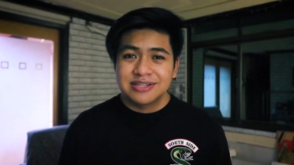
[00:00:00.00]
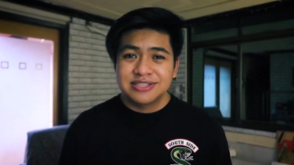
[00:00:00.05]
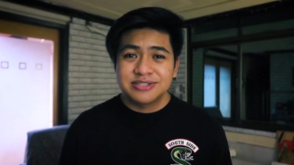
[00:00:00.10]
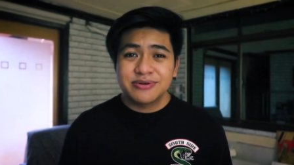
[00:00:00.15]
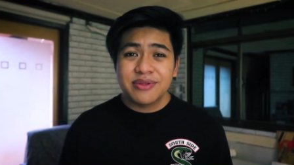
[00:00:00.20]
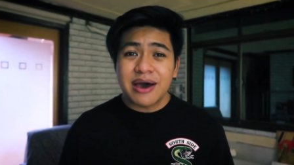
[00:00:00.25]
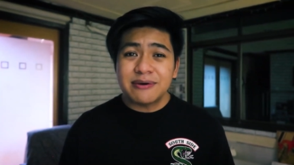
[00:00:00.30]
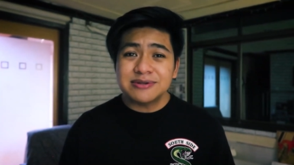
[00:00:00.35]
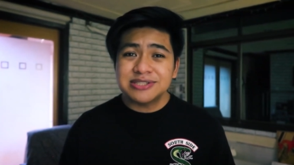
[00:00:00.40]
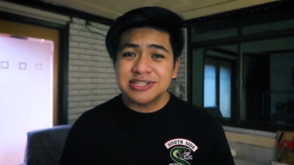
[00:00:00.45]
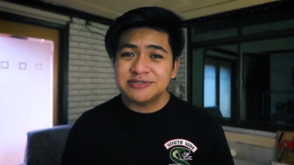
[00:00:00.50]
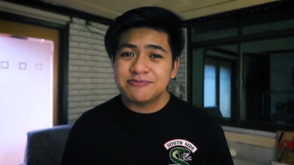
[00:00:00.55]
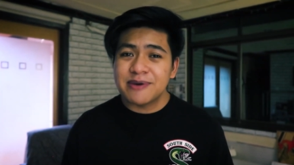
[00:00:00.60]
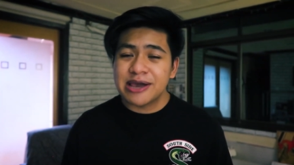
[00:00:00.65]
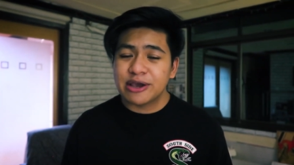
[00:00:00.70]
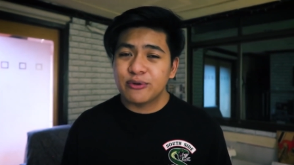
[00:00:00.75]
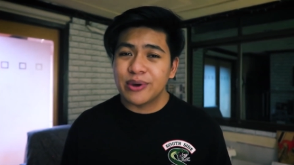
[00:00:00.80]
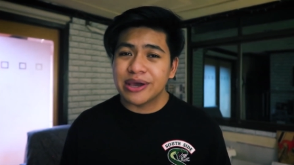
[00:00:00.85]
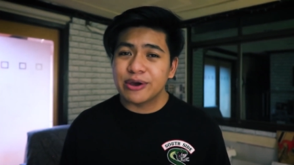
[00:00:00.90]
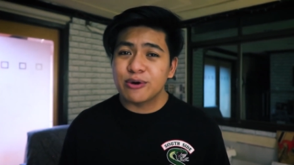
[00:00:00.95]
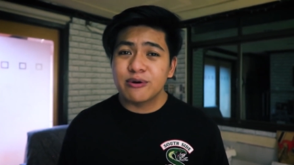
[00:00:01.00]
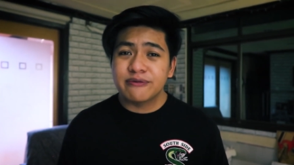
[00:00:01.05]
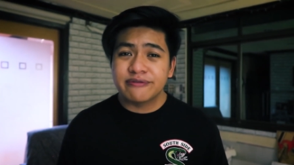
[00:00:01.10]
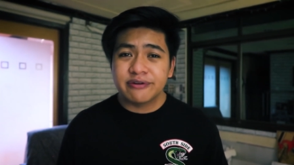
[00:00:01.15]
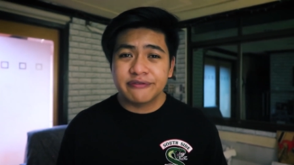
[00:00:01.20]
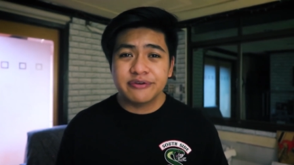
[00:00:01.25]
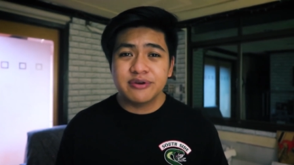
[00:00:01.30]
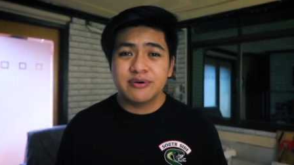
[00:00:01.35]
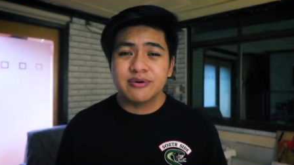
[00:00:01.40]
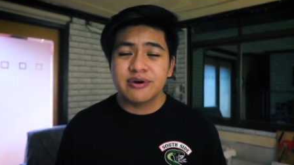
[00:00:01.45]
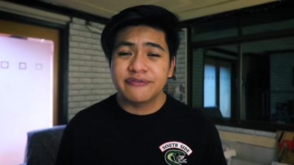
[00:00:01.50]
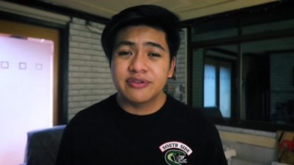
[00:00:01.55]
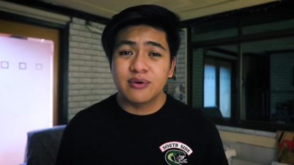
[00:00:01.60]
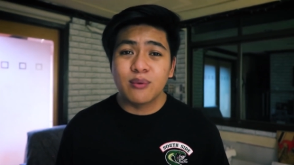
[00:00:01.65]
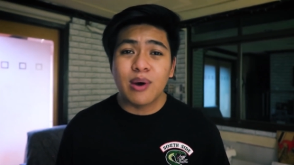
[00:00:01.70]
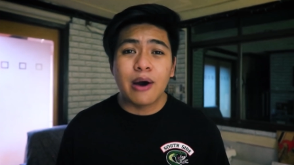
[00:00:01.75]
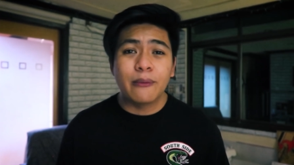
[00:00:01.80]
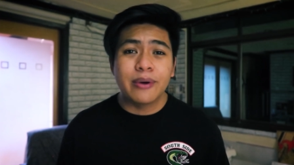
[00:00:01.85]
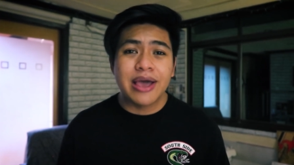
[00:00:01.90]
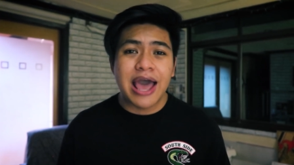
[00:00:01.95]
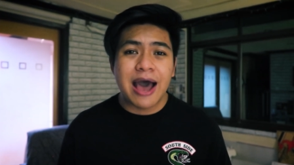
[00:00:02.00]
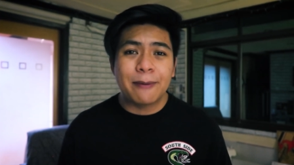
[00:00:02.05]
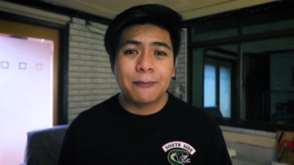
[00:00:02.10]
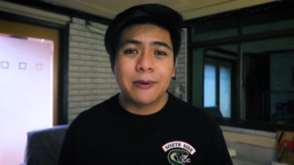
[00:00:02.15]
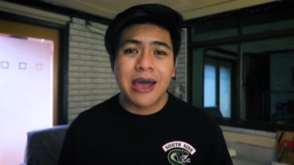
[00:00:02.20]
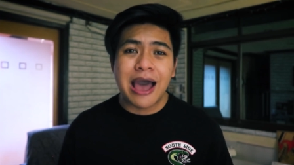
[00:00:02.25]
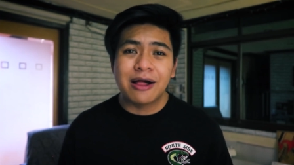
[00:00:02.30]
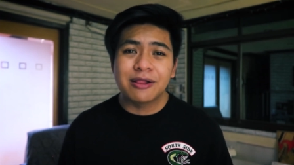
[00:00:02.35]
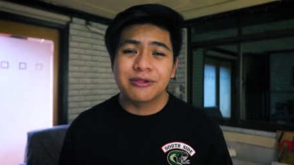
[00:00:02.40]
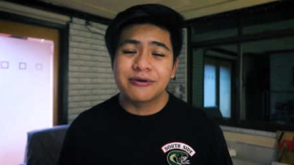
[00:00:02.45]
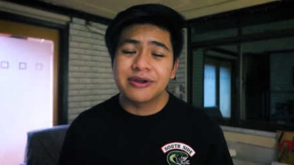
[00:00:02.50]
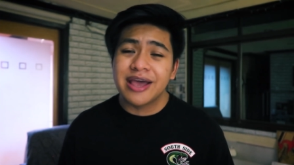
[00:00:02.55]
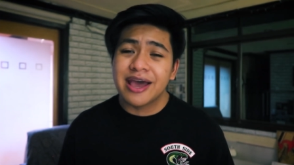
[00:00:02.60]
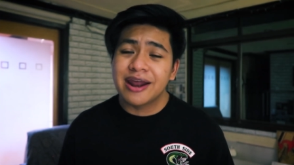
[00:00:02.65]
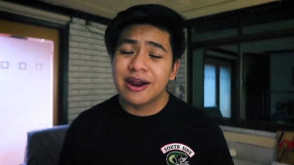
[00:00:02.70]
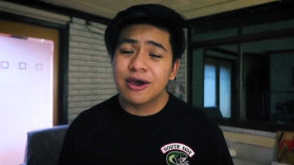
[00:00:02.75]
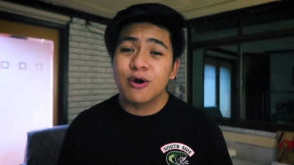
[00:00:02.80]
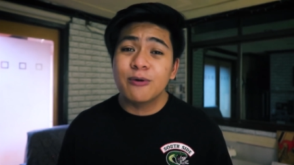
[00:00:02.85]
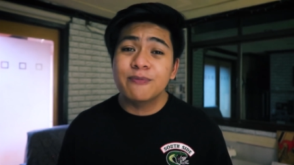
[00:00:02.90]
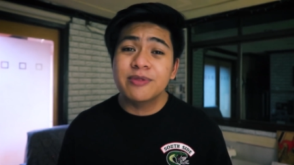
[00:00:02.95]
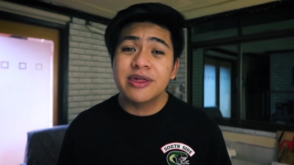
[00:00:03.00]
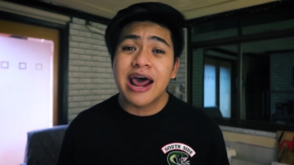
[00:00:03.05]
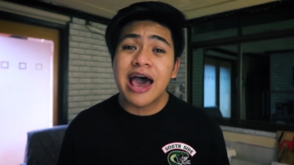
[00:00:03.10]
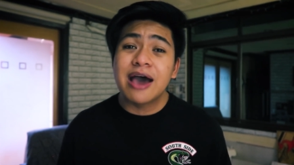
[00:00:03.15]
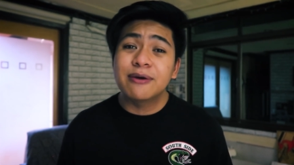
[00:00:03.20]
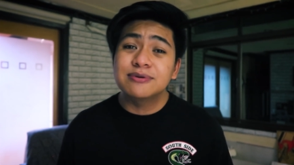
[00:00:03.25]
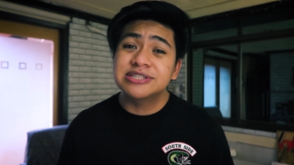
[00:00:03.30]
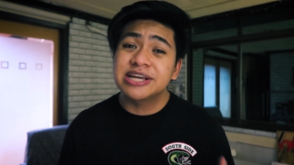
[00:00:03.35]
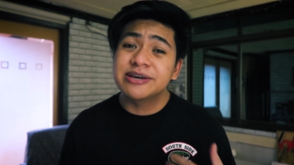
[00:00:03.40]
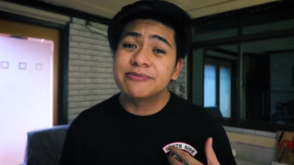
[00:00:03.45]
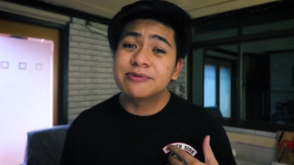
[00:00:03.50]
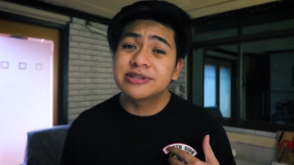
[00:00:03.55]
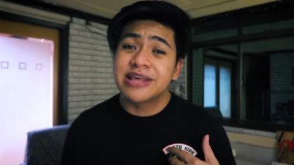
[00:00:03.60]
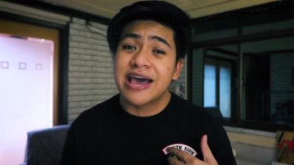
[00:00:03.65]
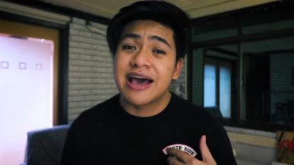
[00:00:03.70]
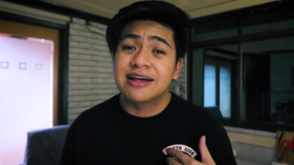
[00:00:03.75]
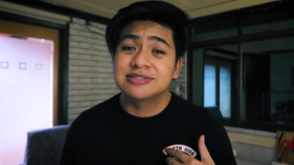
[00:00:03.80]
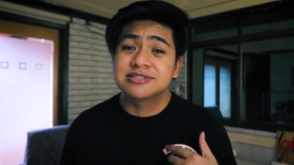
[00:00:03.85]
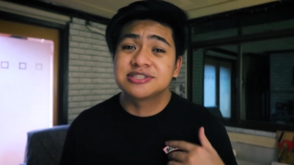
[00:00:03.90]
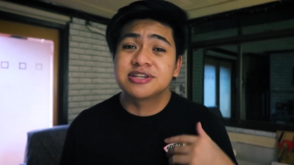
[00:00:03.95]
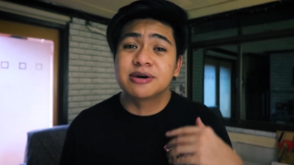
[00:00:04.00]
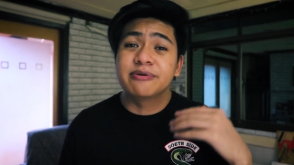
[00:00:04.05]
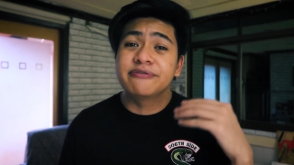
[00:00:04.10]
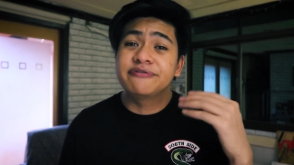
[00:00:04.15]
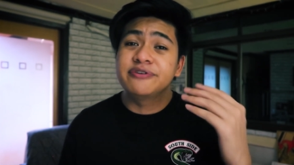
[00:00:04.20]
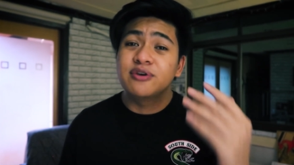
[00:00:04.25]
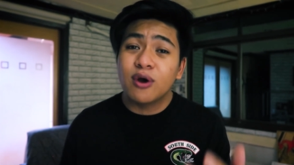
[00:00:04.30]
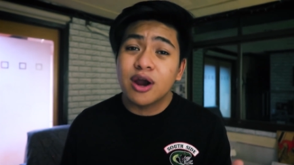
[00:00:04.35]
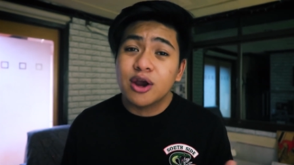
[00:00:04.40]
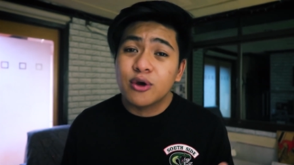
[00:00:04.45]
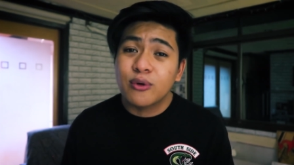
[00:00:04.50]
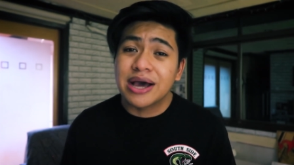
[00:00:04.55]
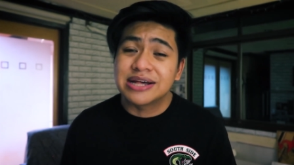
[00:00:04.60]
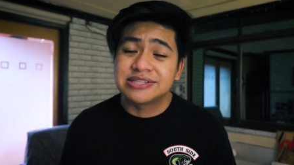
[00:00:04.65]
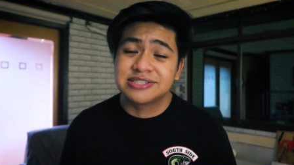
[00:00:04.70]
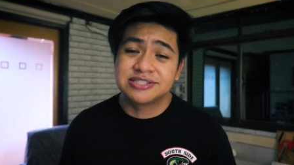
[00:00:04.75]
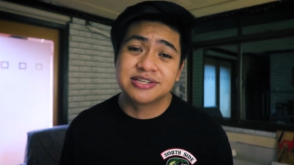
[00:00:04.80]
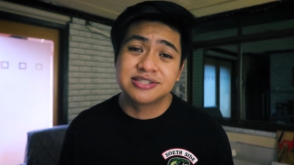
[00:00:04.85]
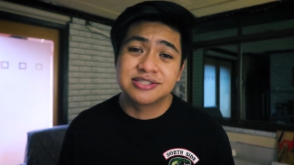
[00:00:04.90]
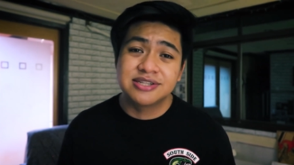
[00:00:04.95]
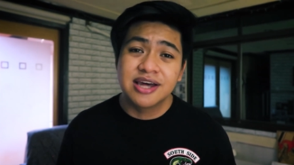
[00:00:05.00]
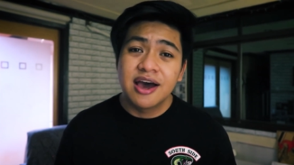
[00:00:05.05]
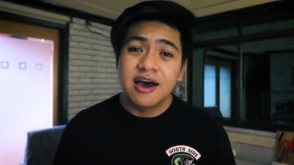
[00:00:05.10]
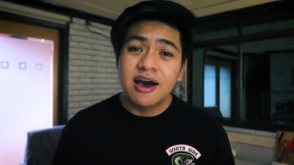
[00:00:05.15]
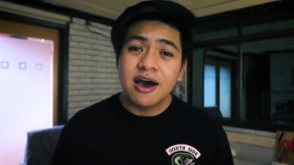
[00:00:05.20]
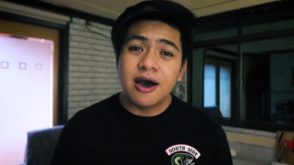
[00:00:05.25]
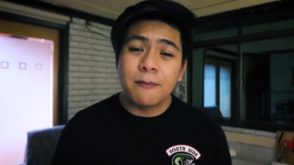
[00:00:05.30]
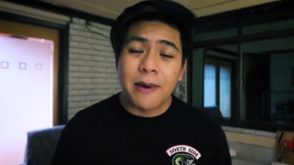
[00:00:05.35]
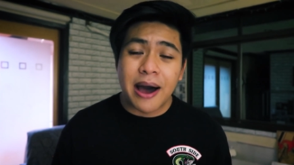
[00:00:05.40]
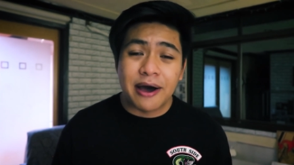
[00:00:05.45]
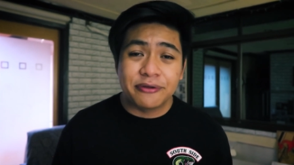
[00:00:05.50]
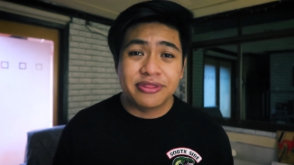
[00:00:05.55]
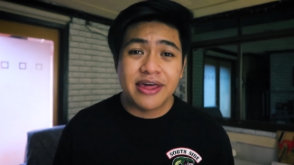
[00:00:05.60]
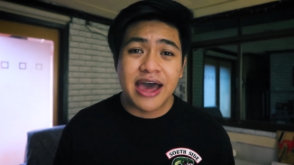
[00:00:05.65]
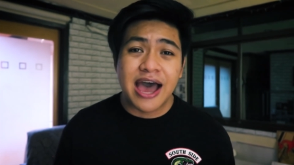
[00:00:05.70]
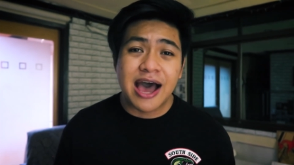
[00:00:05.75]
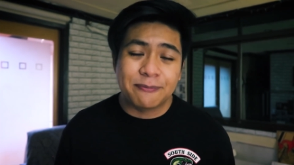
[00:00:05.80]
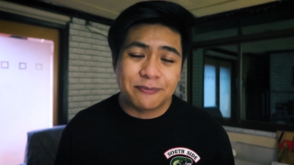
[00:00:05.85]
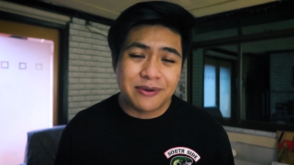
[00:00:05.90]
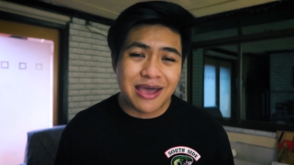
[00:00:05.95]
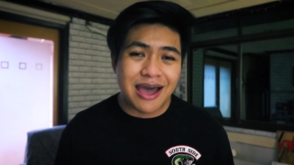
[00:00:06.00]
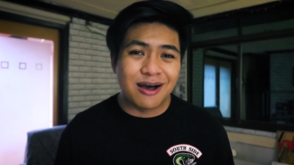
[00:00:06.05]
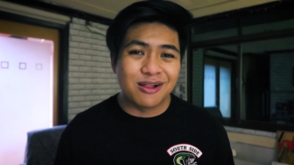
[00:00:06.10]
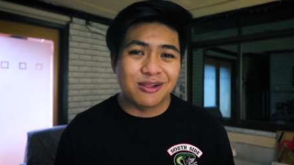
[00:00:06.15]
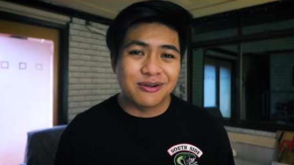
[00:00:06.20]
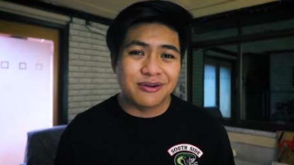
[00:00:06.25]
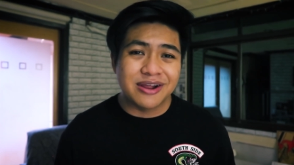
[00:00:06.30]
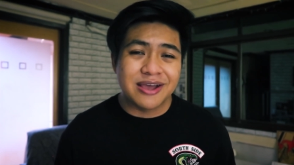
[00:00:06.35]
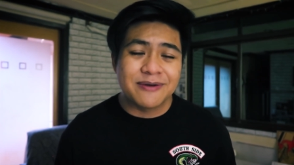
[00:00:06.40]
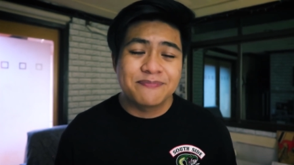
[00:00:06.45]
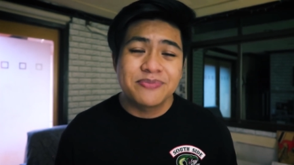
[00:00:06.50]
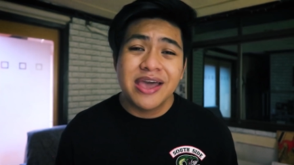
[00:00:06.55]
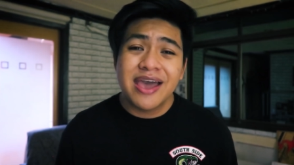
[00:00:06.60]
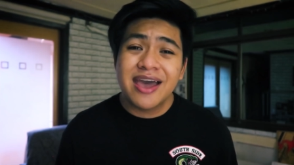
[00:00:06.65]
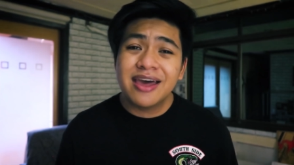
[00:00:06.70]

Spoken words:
So that was just my quick overview of the Huawei App Gallery, and I hope that I was able to answer some of your questions about the App Gallery.